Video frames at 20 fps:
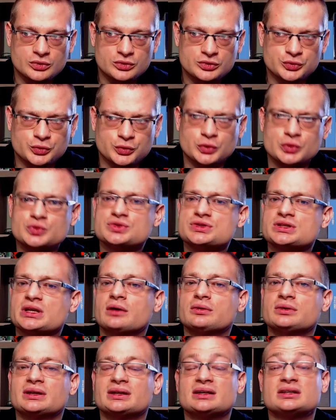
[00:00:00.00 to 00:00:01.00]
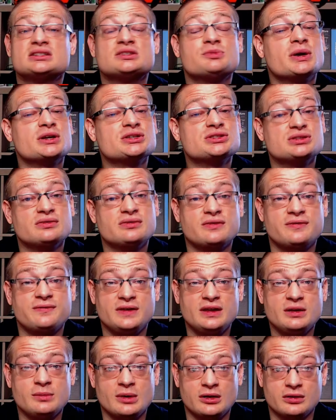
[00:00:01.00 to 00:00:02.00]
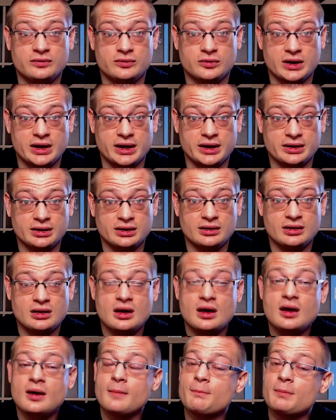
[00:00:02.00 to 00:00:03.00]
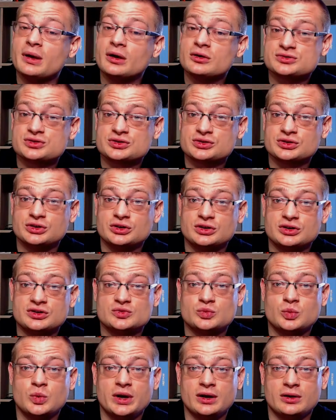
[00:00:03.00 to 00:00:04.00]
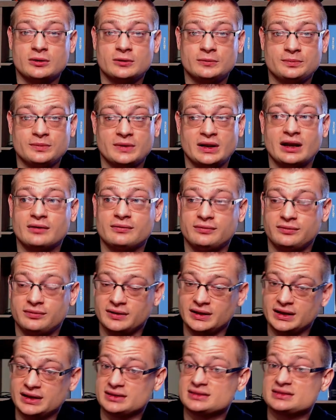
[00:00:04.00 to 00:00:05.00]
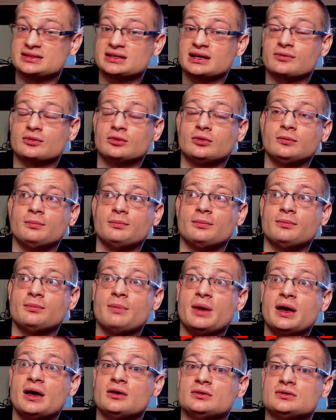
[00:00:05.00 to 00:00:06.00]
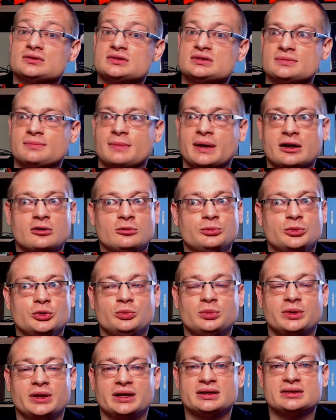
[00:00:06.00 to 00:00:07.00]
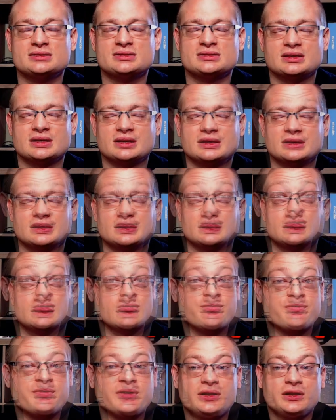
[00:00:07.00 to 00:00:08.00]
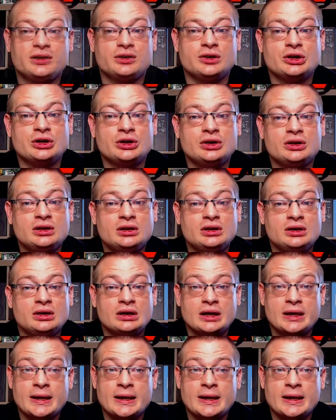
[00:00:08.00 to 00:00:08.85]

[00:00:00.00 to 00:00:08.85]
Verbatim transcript: true sounding, especially of the female variety. Males are good as well, and I've linked several males. Michael Bublé's Feeling Good,